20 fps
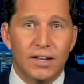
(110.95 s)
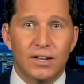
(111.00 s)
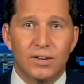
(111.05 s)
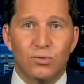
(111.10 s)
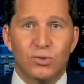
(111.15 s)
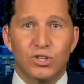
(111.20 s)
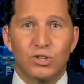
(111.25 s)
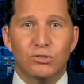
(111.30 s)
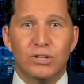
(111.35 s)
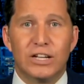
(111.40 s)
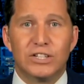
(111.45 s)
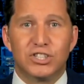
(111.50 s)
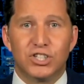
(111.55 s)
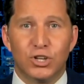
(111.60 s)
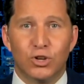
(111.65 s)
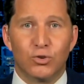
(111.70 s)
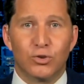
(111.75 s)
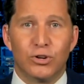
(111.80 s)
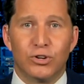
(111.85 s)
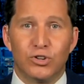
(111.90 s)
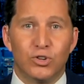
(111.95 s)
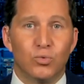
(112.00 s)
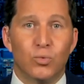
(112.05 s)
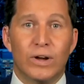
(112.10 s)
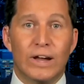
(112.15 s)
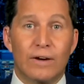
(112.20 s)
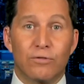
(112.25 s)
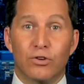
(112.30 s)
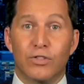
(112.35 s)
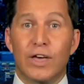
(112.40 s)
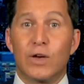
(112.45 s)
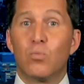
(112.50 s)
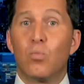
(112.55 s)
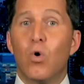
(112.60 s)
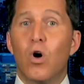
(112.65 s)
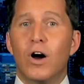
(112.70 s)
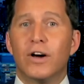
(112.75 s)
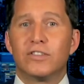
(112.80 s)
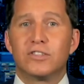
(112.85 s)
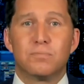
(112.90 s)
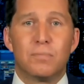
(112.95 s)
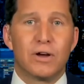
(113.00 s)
when you let children do whatever they want.